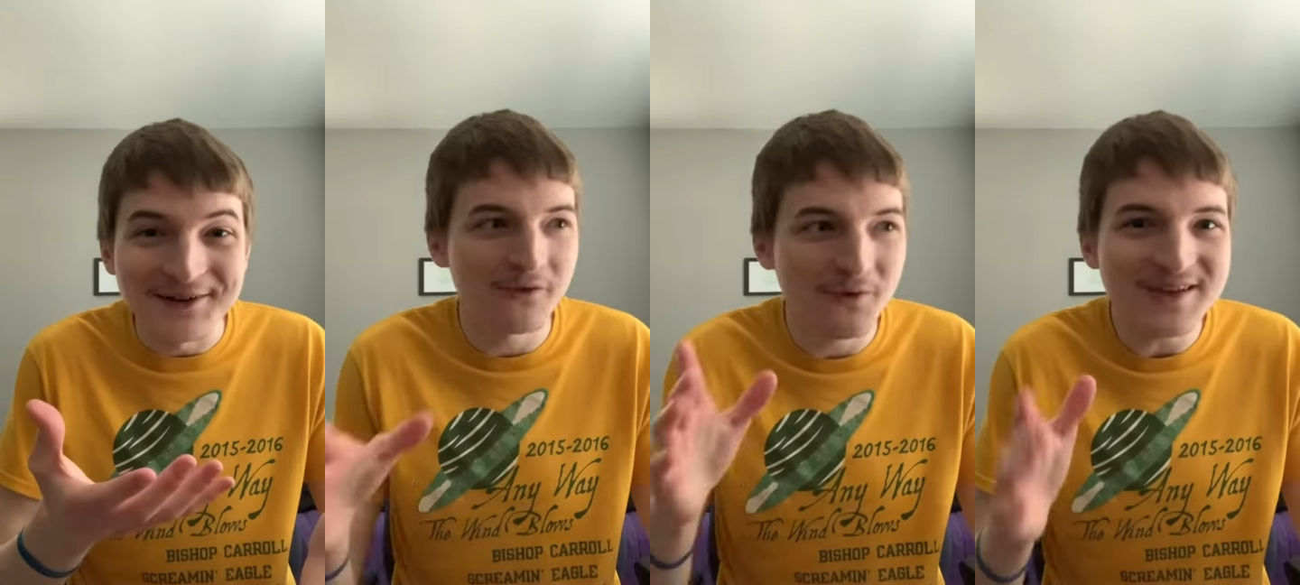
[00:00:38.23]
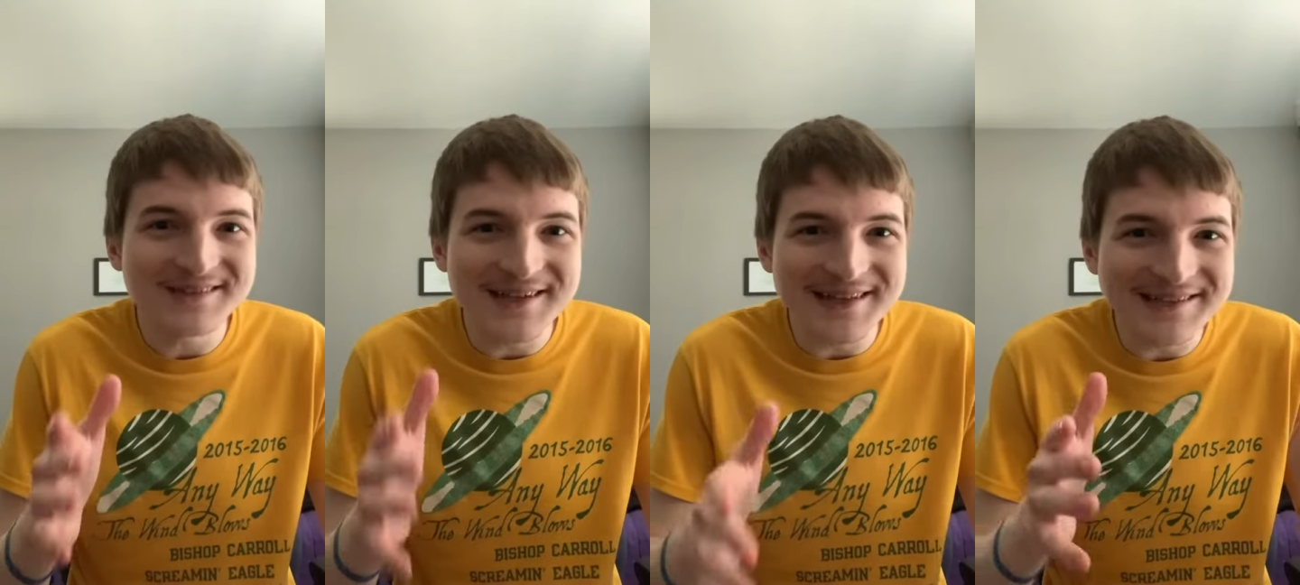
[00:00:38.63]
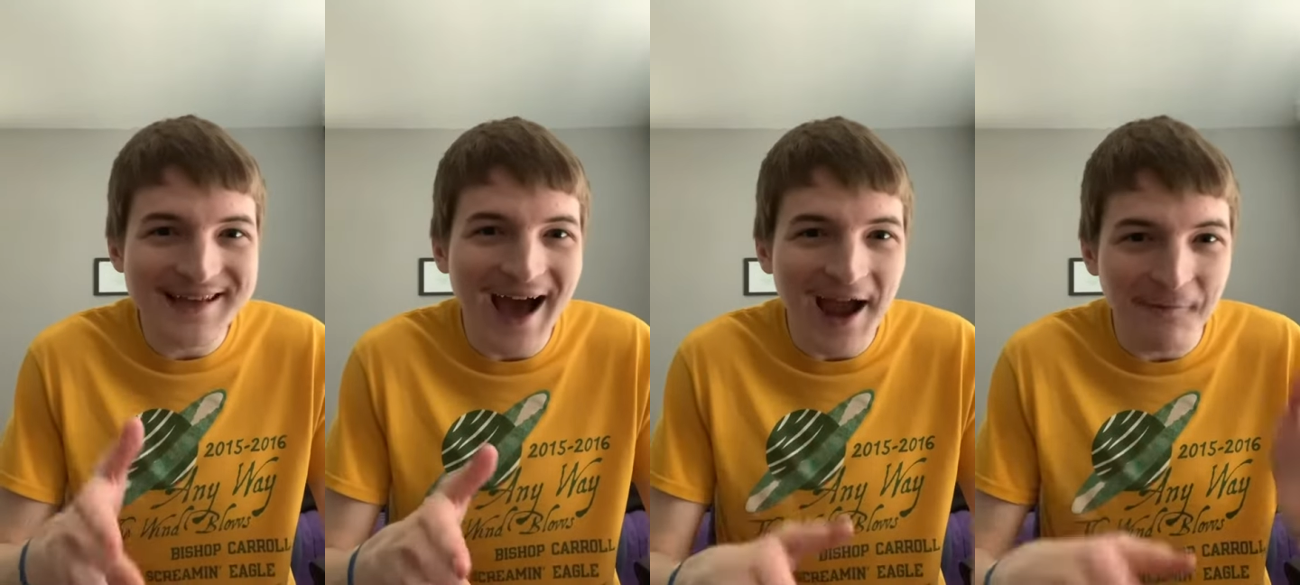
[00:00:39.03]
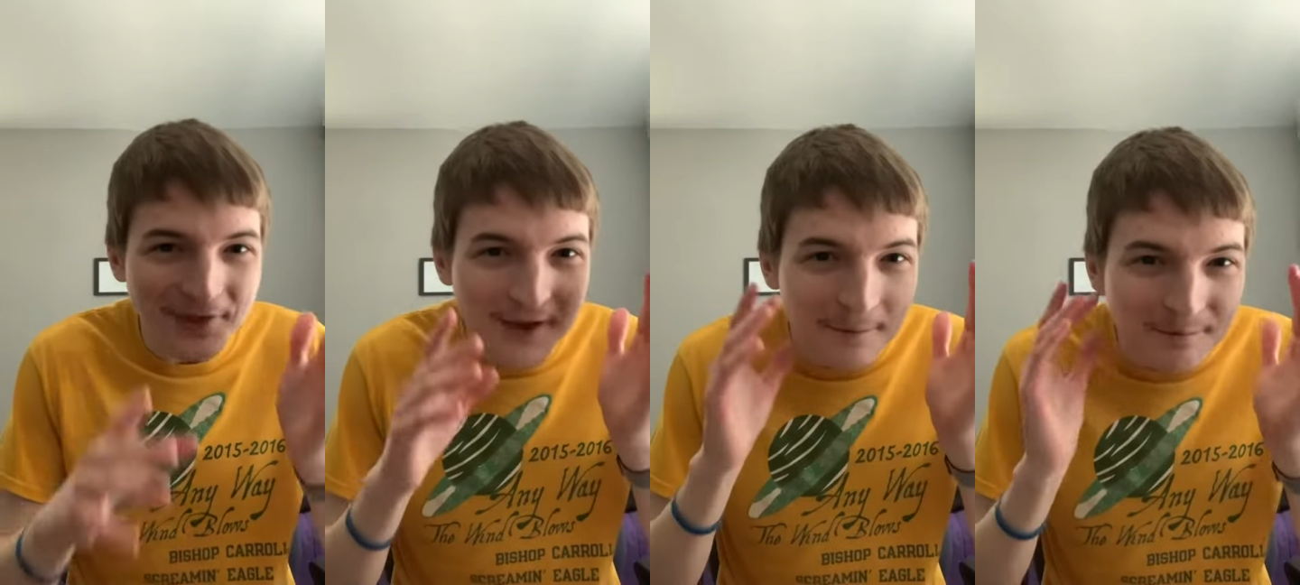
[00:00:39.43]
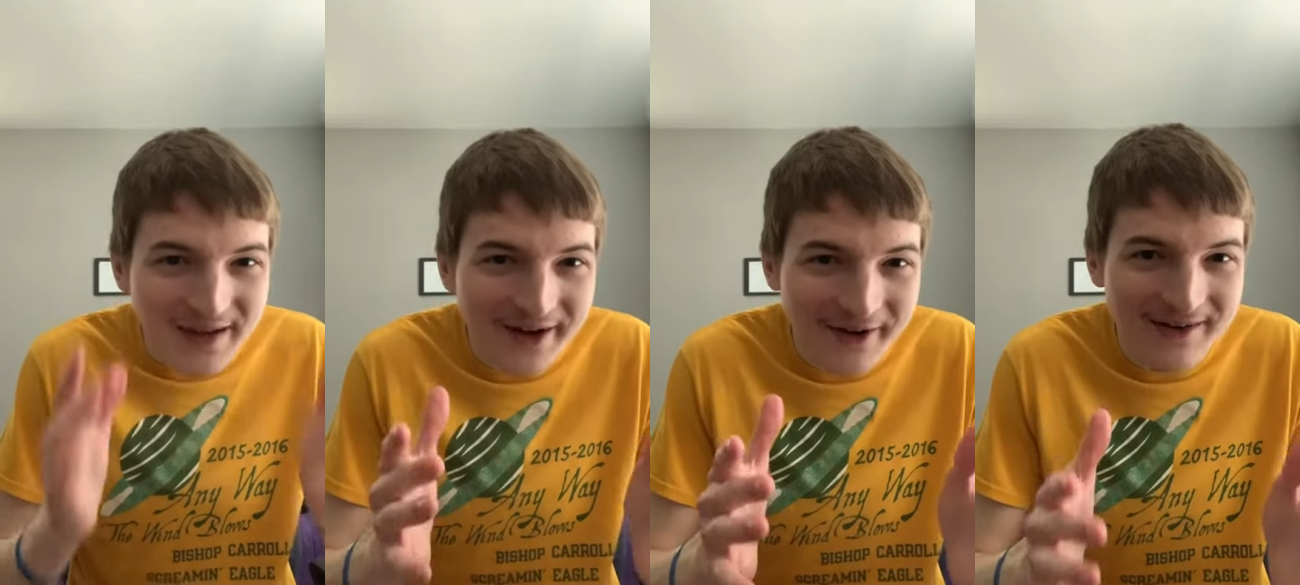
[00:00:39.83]
If we see this guy with a
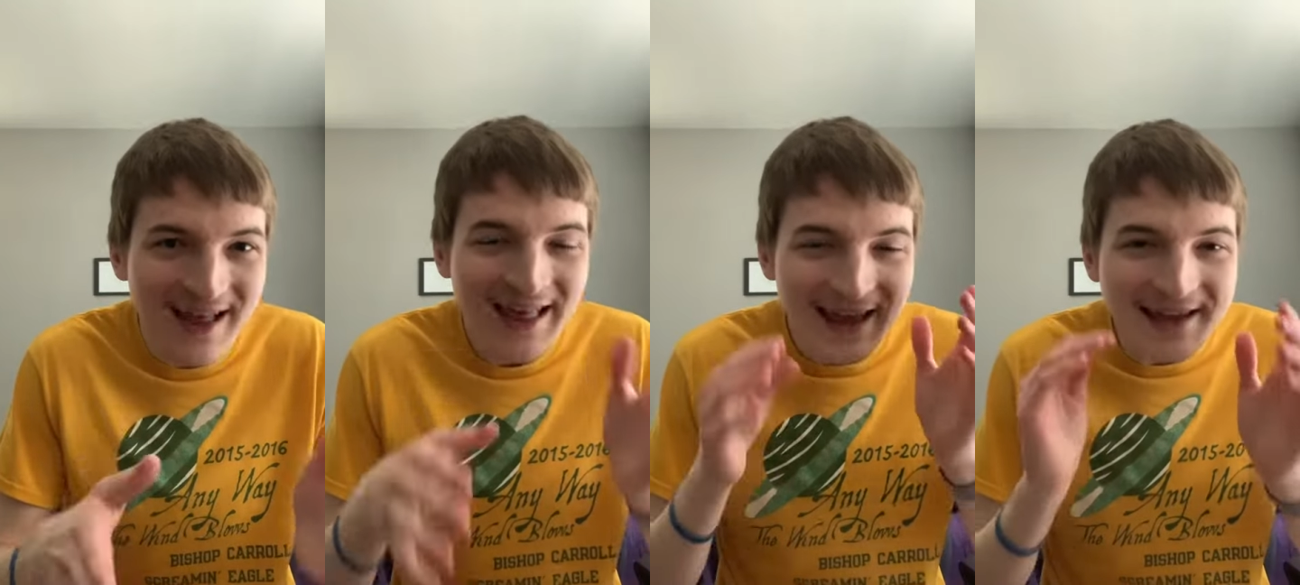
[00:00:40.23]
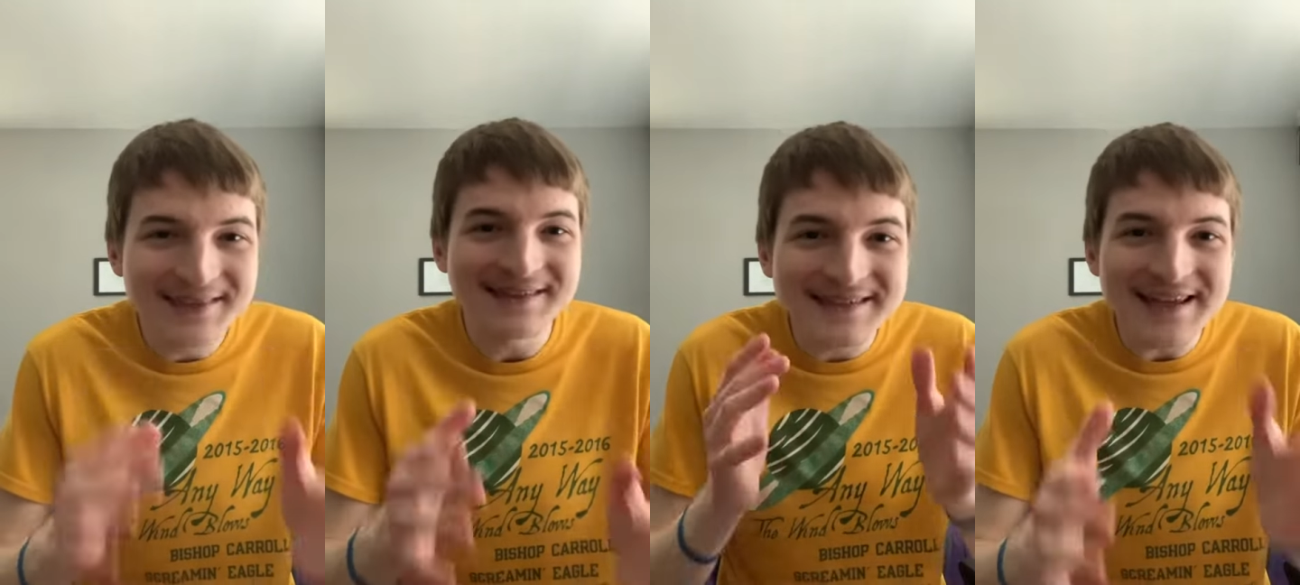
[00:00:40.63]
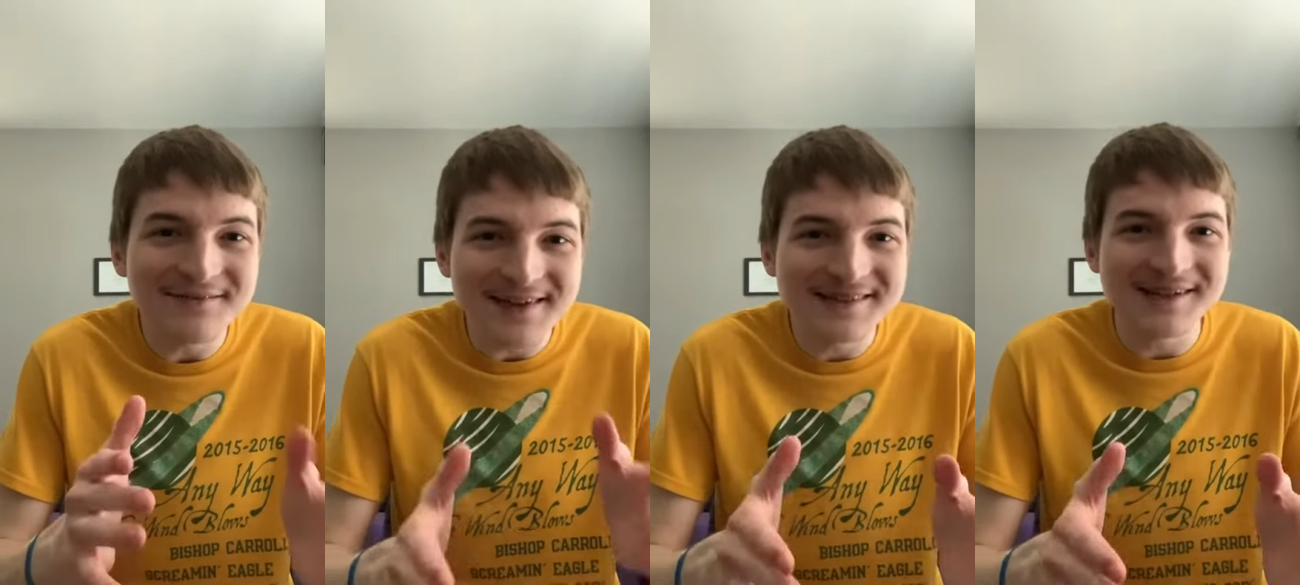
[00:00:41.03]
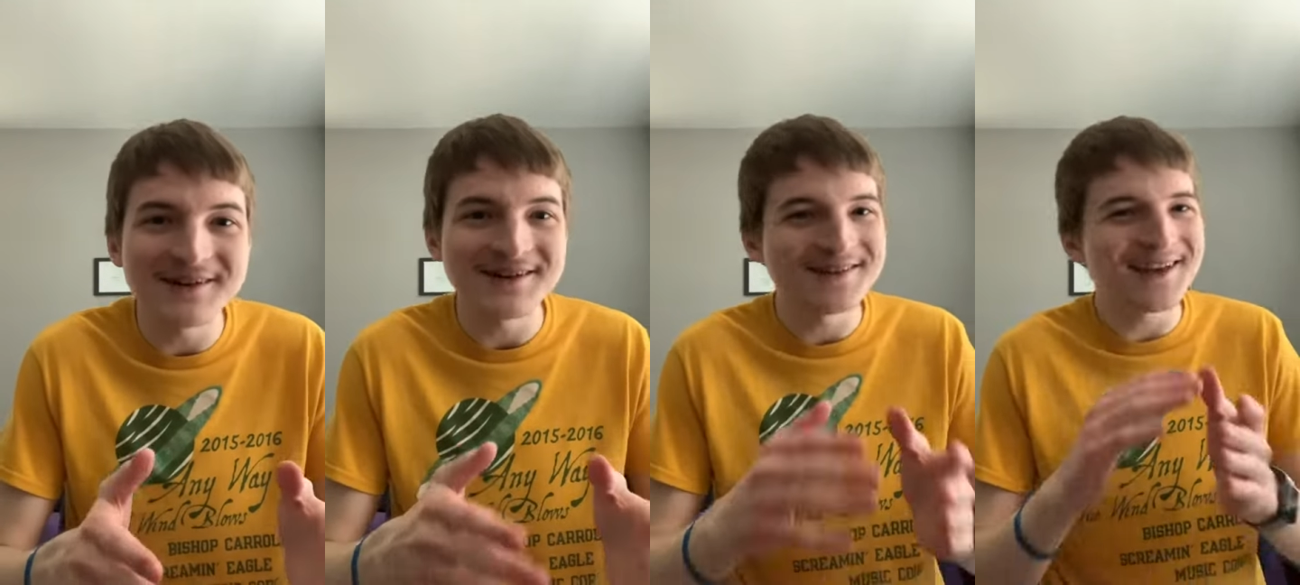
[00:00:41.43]
beard in the TV series,